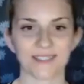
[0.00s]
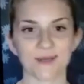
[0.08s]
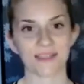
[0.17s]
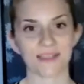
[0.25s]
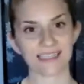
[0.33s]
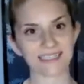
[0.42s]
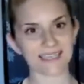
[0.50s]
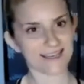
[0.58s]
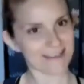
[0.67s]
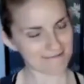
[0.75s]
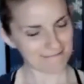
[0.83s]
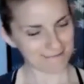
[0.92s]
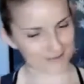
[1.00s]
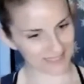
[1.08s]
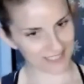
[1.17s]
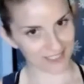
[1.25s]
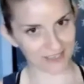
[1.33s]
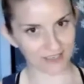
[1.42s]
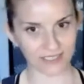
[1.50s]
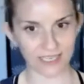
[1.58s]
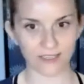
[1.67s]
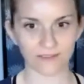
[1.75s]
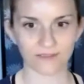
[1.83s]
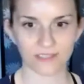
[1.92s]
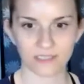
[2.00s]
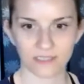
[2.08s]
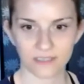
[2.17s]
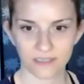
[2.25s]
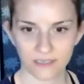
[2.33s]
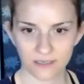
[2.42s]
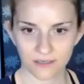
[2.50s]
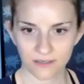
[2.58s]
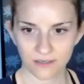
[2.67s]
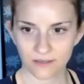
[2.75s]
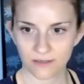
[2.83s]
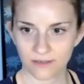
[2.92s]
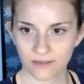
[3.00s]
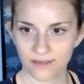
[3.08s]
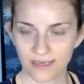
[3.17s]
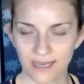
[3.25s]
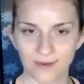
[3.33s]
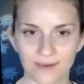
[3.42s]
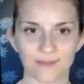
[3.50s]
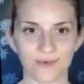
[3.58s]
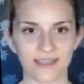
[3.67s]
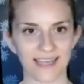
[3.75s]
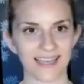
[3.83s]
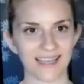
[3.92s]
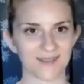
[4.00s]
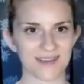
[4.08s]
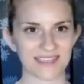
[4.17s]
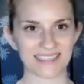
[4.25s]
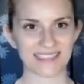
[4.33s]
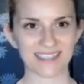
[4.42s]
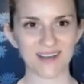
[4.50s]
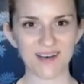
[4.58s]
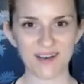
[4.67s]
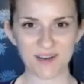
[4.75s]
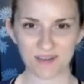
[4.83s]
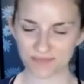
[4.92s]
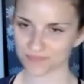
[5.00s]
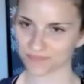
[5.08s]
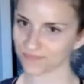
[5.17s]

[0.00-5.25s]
so let's position ourselves however we like. We can sit tall.